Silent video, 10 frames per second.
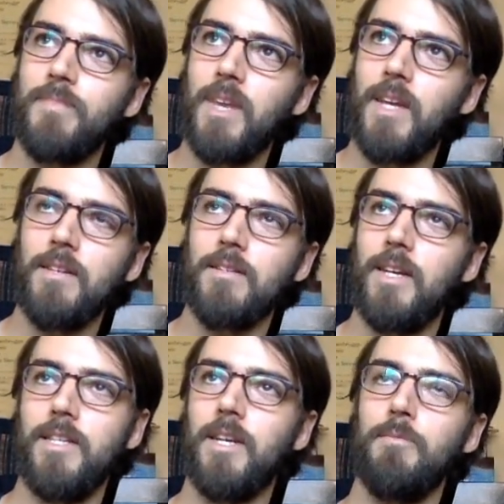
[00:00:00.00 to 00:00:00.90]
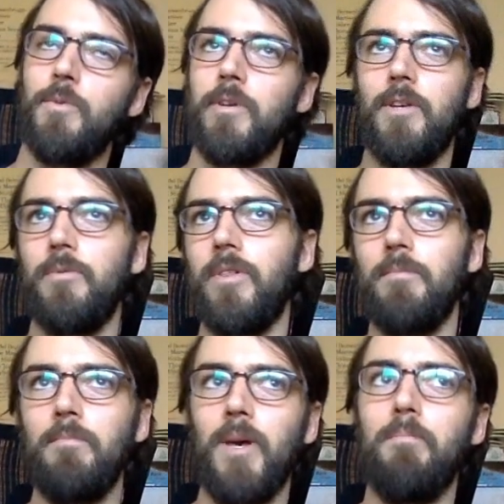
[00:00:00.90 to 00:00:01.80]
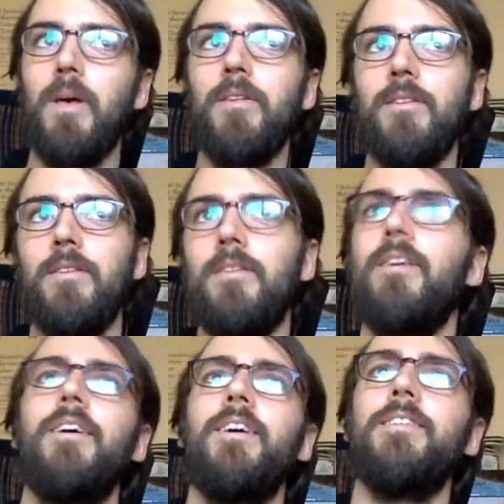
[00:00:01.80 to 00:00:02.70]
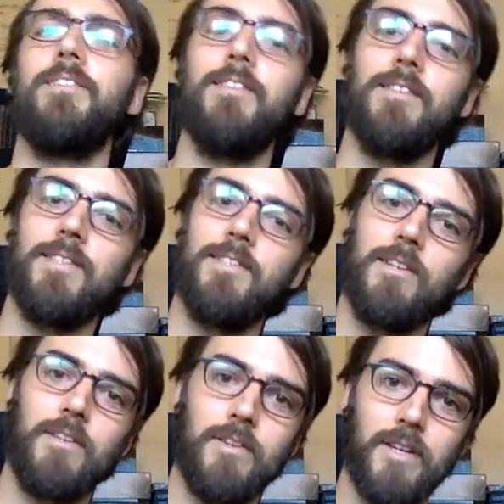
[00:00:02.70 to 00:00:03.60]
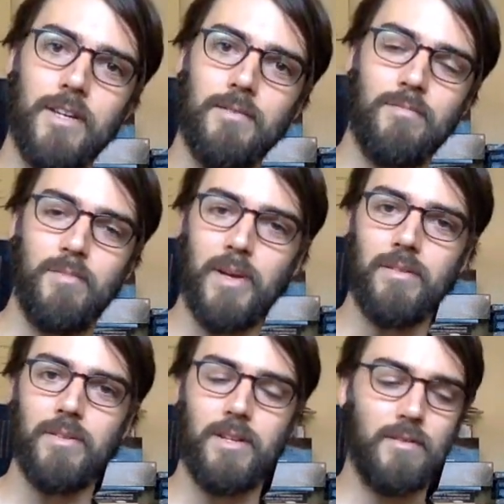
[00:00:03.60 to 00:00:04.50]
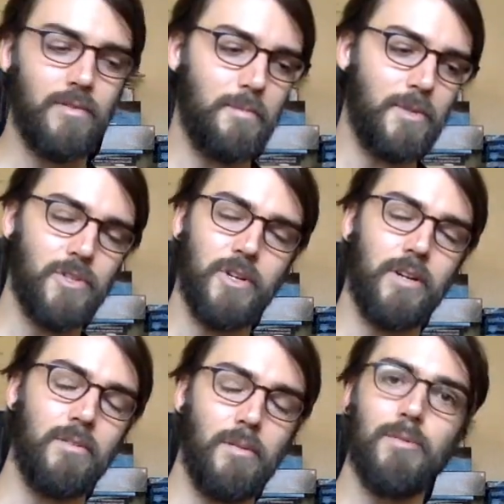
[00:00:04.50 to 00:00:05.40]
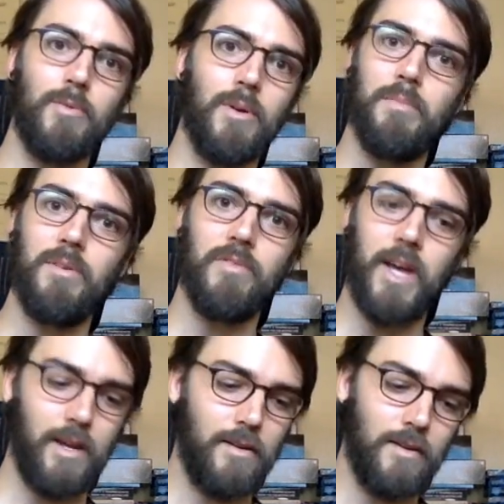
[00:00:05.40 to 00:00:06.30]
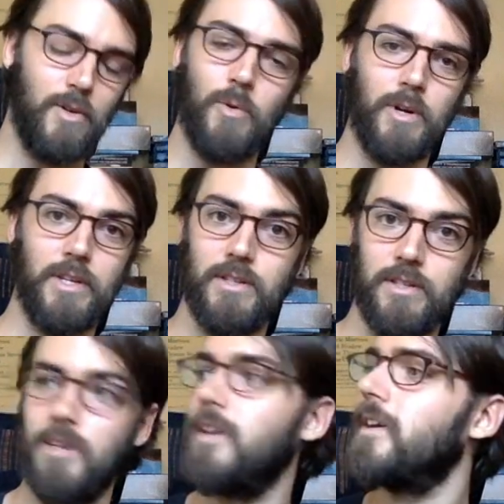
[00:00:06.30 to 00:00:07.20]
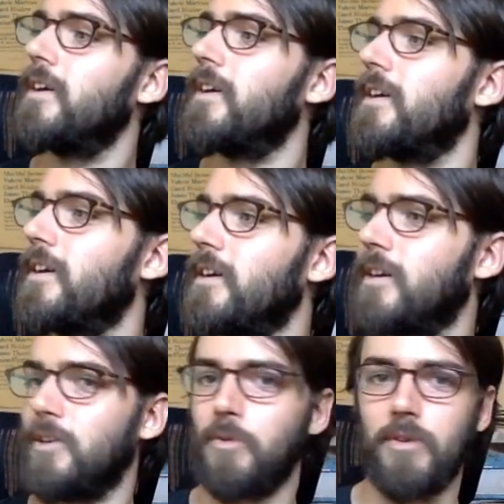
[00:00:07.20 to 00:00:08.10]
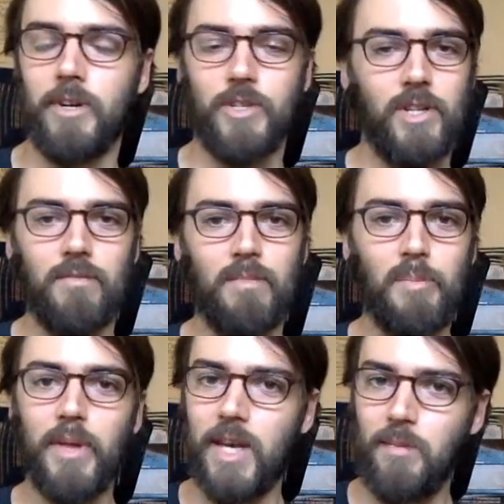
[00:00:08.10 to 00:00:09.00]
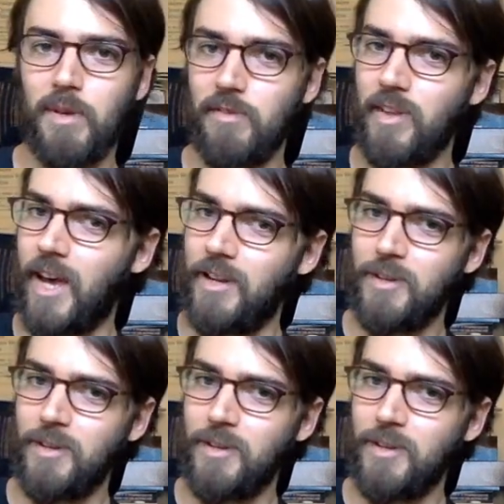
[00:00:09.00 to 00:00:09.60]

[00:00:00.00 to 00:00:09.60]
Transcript: And anytime you're working with a melody, it's going to stick in your head better than if I'm just trying to remember what a B flat chord is. Or whether I should even be playing B flat.